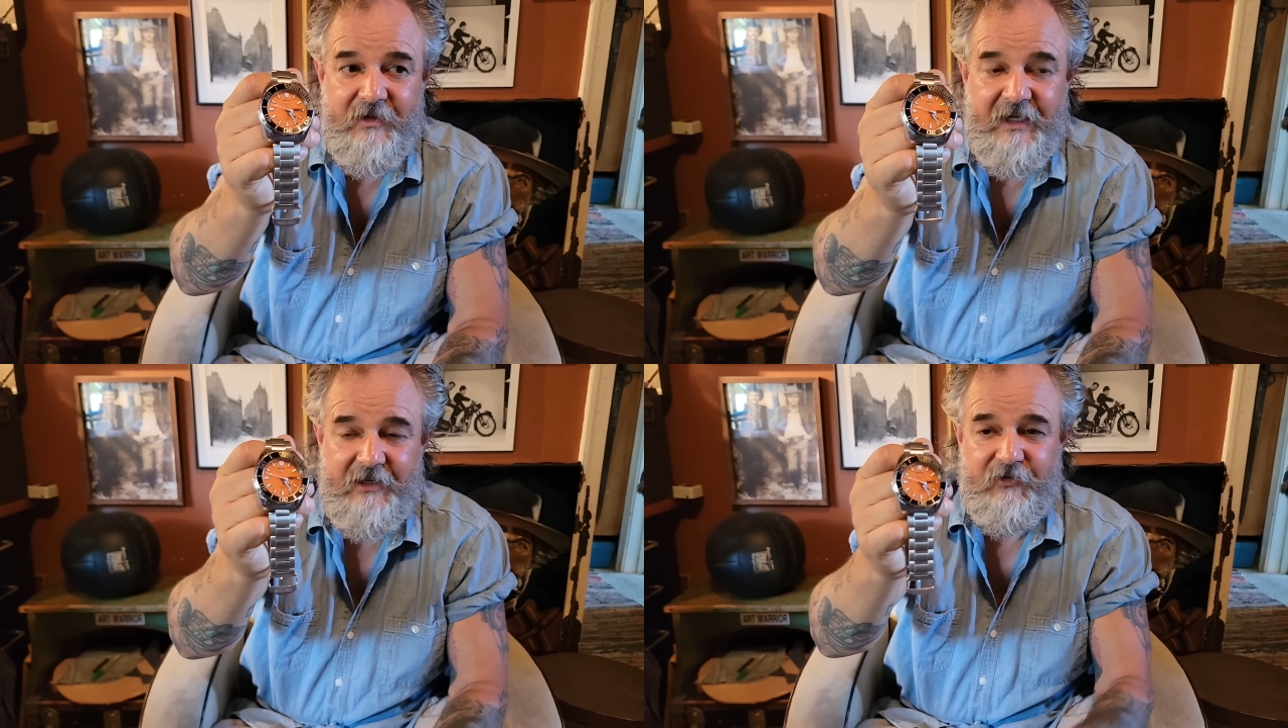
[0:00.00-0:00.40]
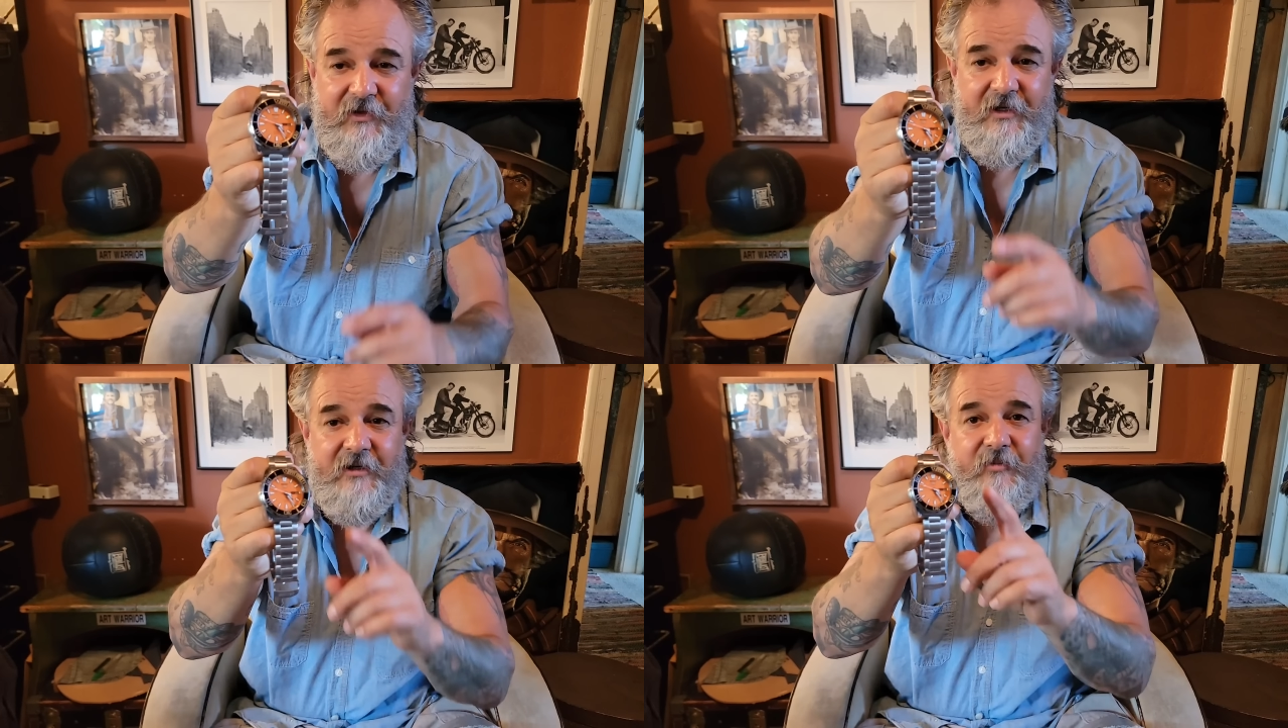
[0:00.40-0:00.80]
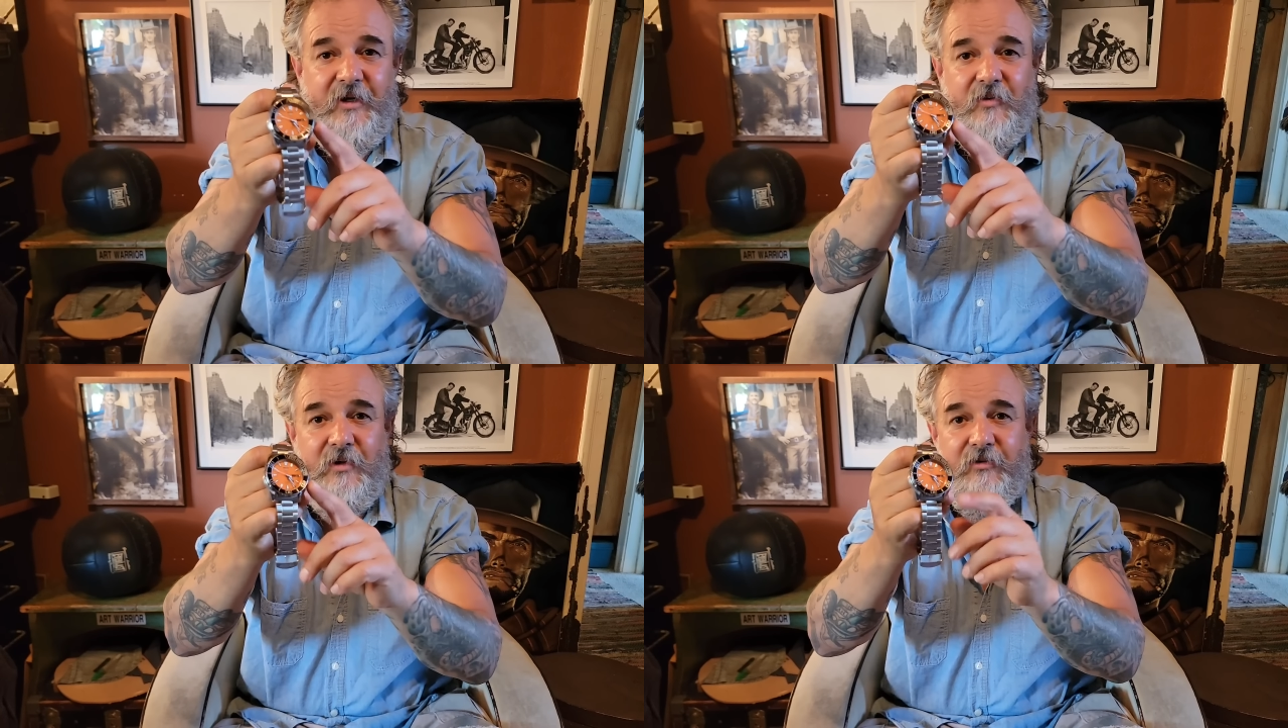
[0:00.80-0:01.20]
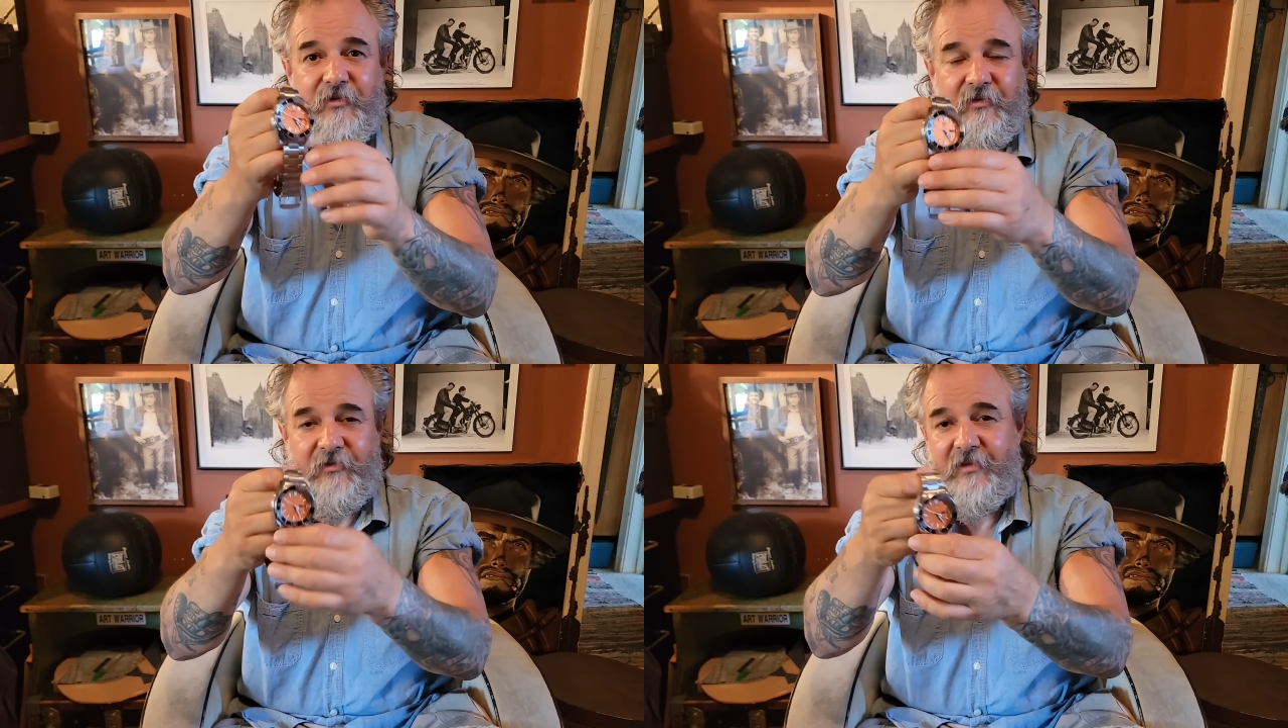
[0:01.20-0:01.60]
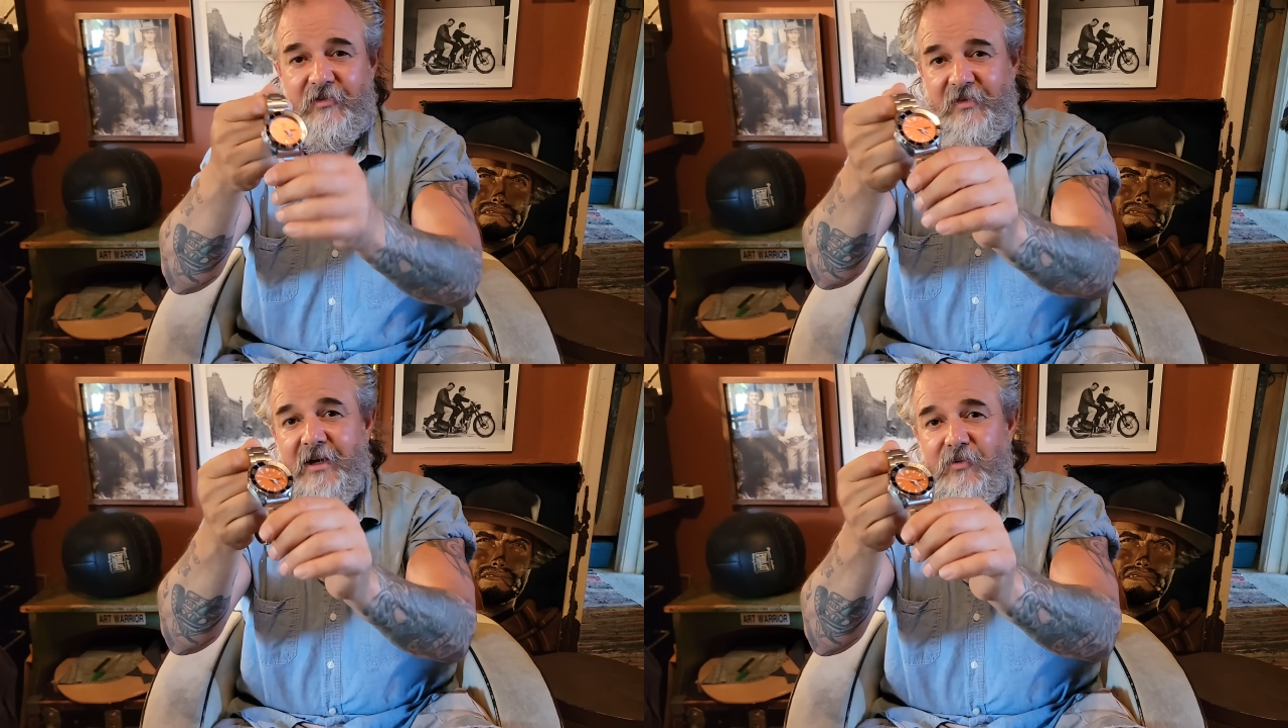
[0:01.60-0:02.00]
and it's only 100 meter waters, this is,
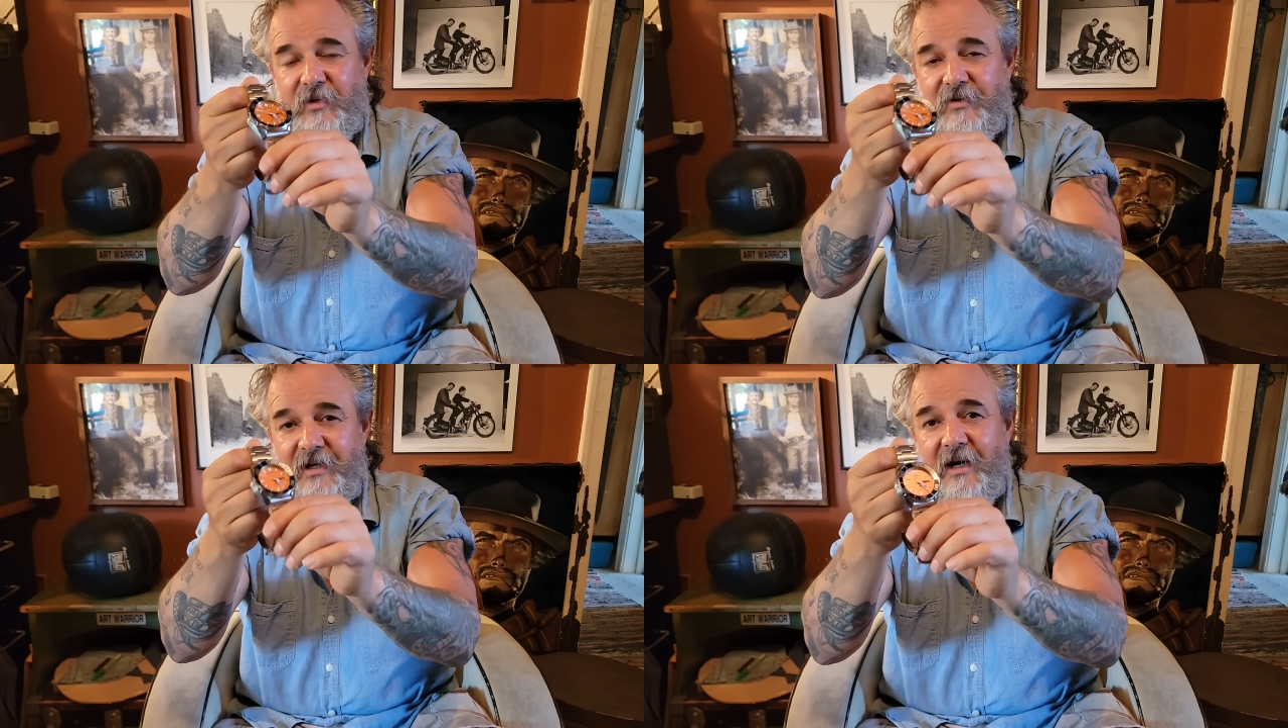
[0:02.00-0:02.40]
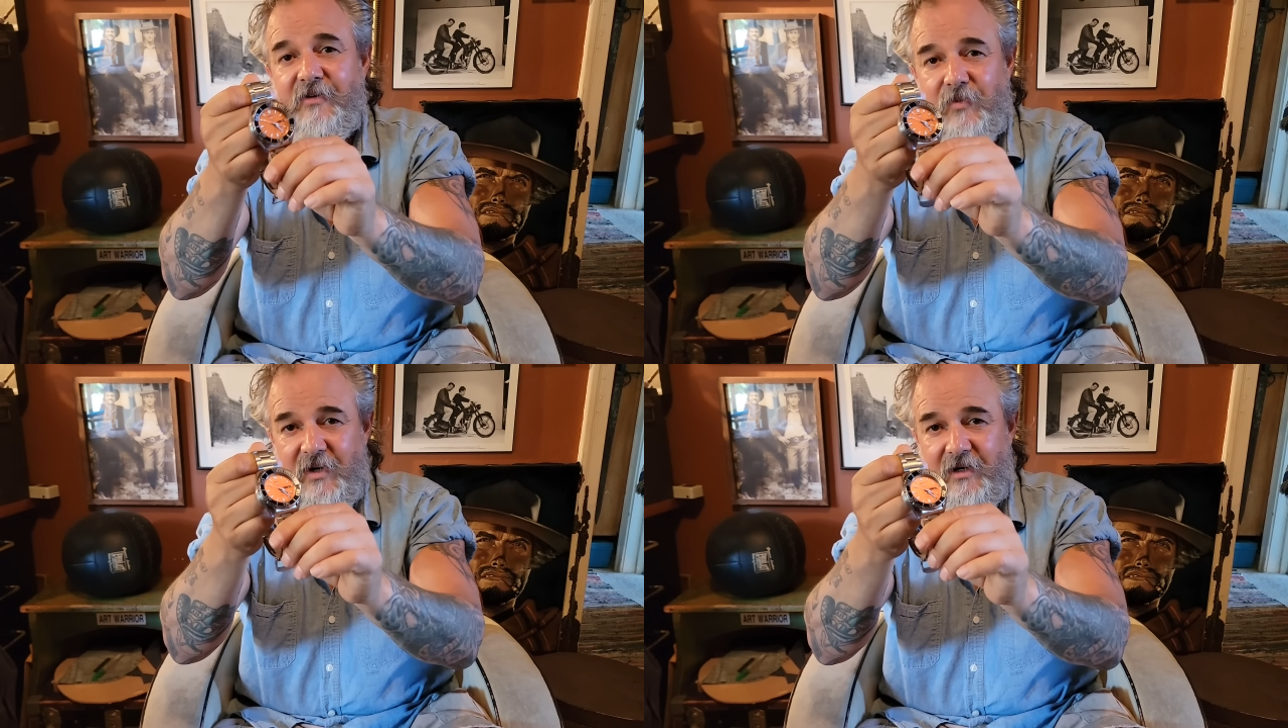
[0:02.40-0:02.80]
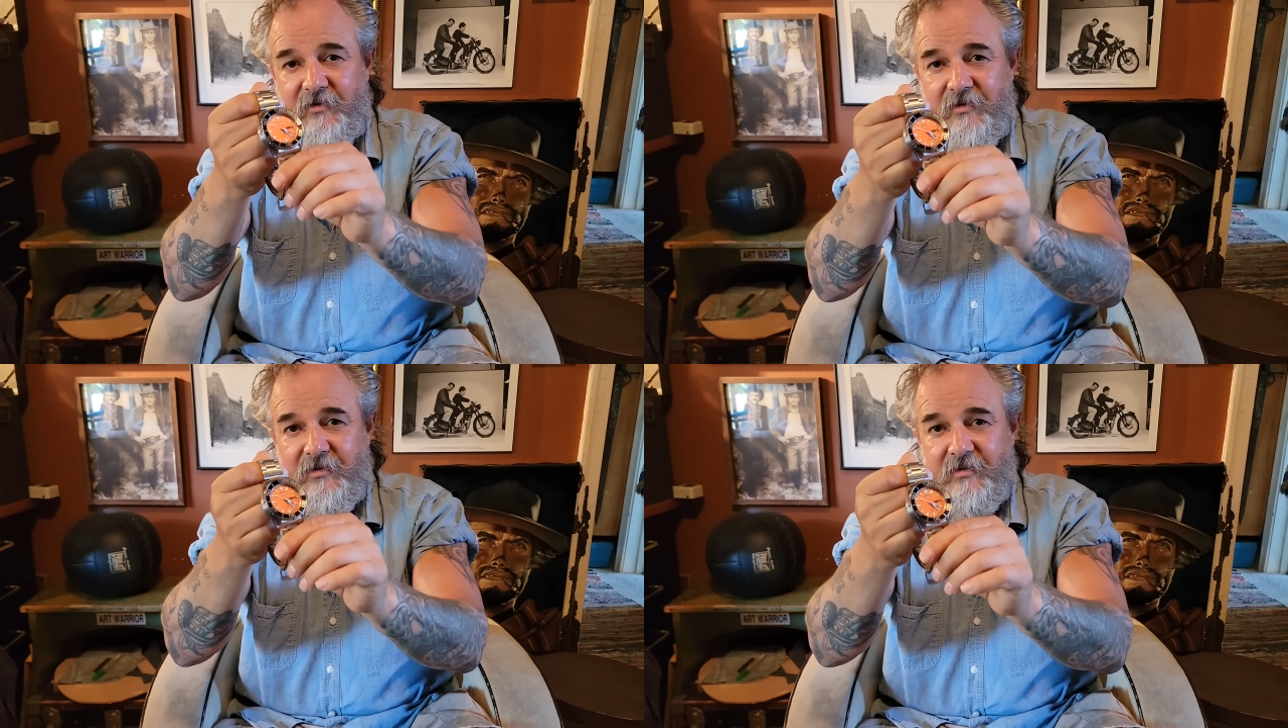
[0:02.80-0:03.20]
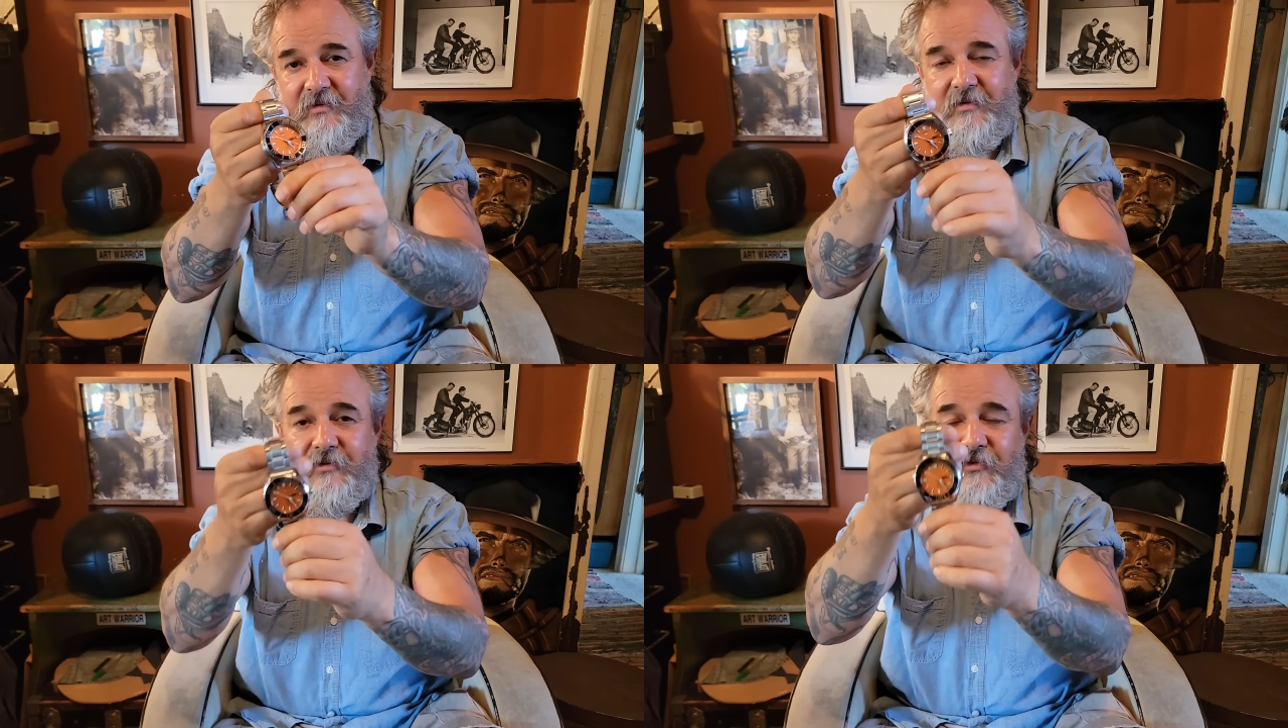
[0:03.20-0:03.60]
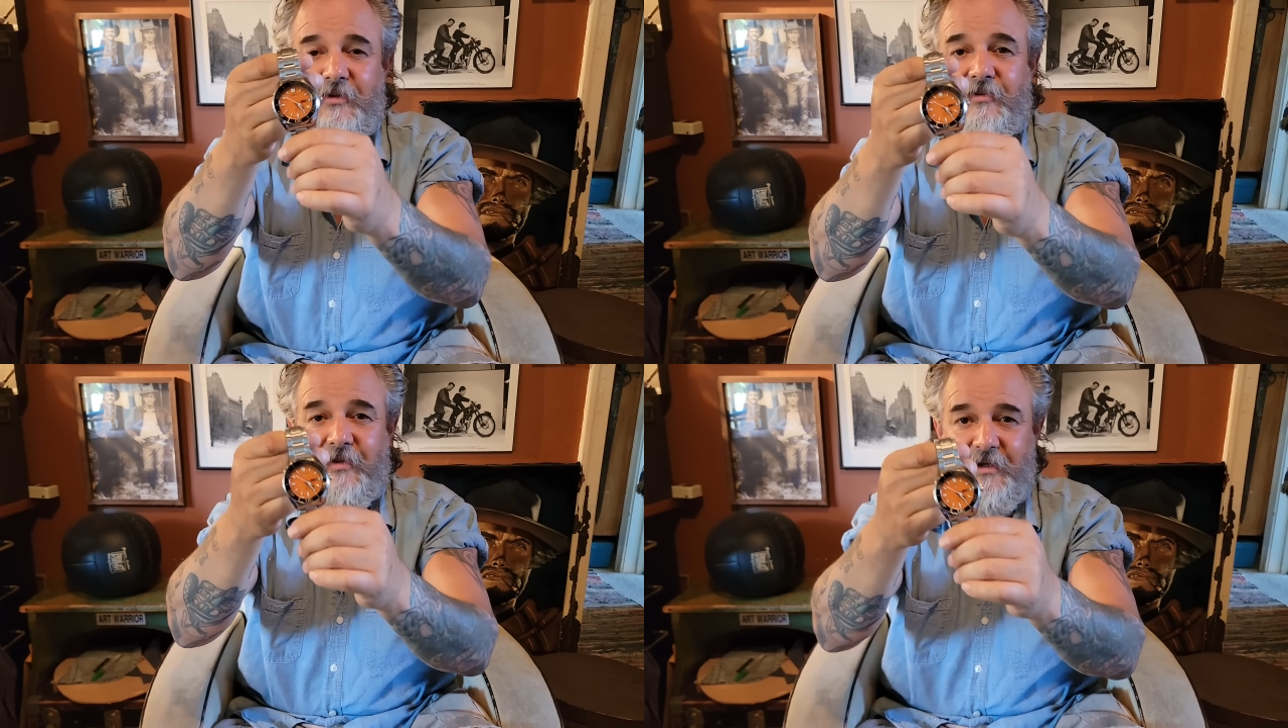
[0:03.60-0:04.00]
this is not a real dive watch. It just
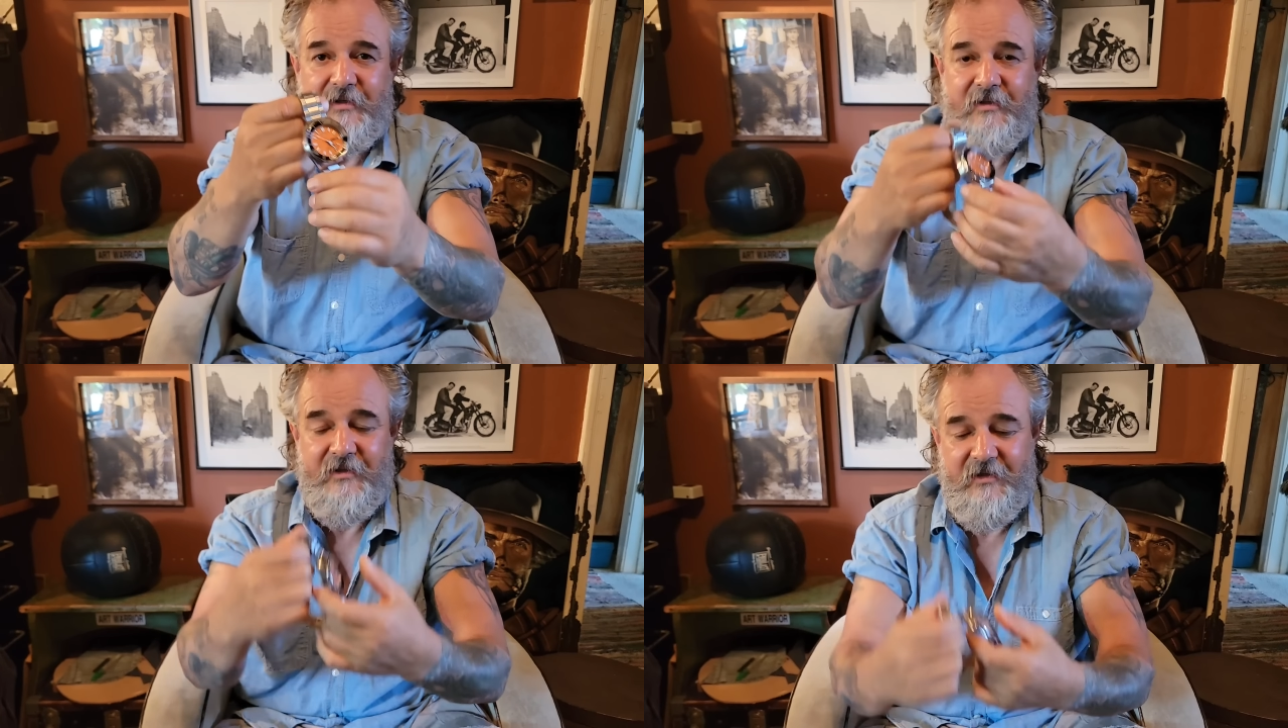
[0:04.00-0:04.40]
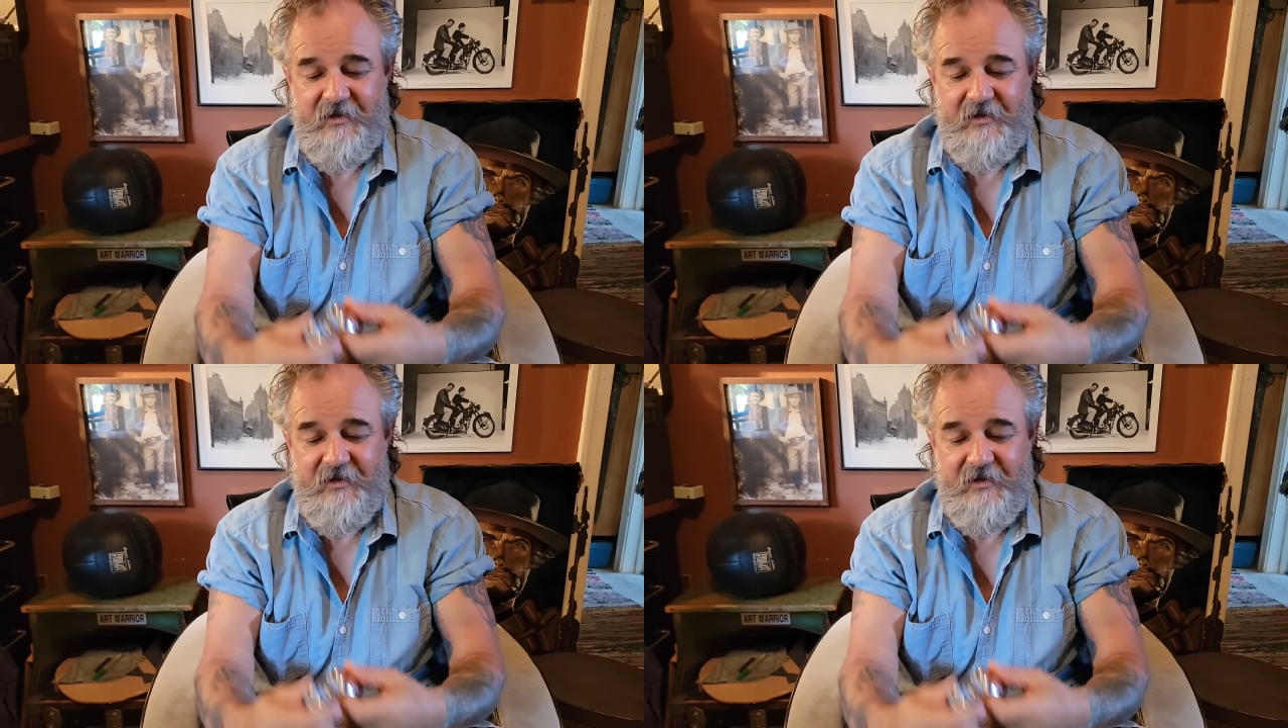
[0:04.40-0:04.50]
looks like it.